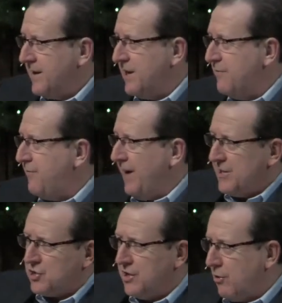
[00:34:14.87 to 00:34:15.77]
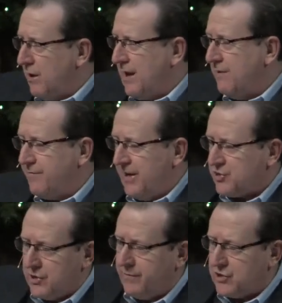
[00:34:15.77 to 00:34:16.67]
confession, early
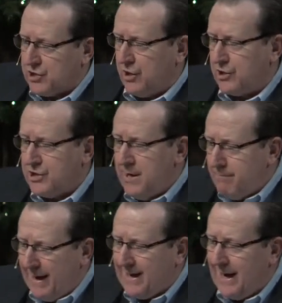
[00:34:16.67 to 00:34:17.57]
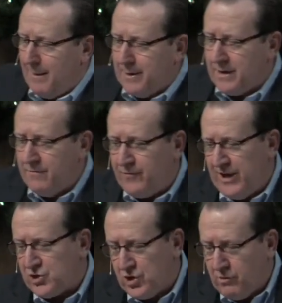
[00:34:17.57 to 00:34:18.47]
confession of the church, by common
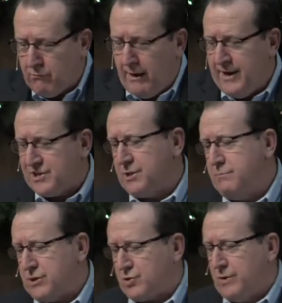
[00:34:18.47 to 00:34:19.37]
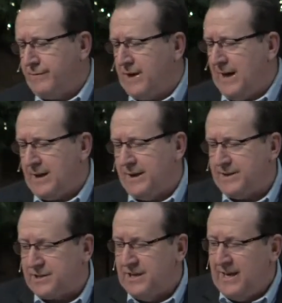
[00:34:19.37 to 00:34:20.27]
confession, great is the mystery of
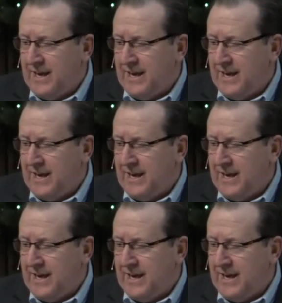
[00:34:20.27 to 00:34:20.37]
godliness.